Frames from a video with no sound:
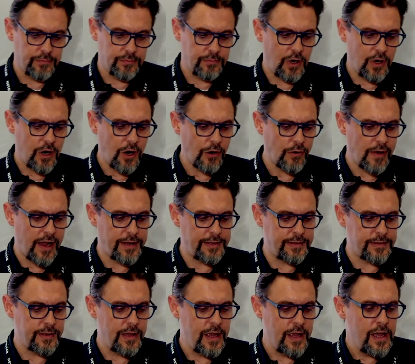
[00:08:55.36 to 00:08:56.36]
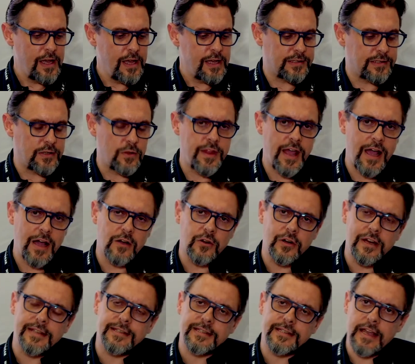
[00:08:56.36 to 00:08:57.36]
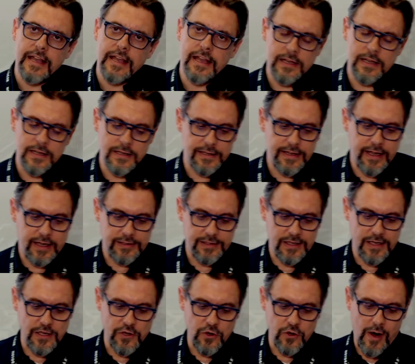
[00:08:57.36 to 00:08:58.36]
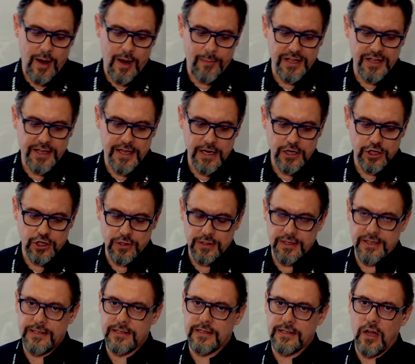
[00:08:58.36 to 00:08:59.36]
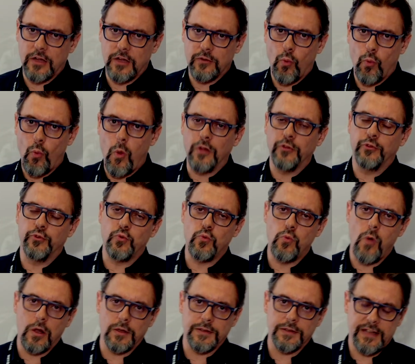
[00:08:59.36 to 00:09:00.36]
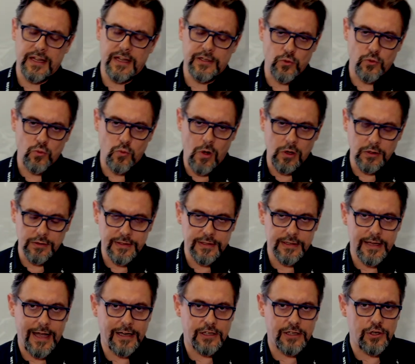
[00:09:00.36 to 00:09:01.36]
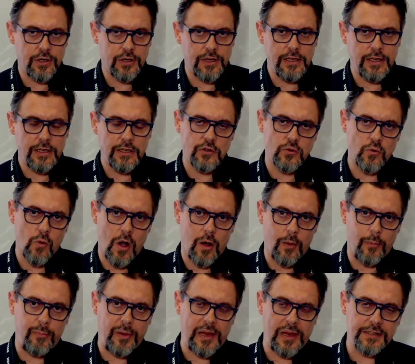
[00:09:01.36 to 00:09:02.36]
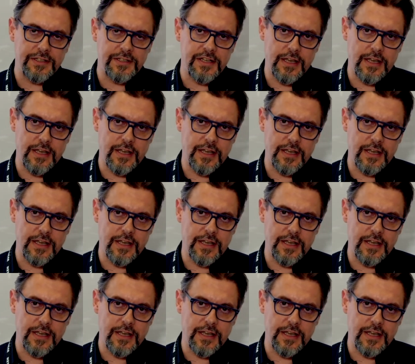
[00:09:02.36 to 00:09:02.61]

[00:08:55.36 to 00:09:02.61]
All right, so now let's say that in your application it's not one-to-ones that you want. Actually, you are building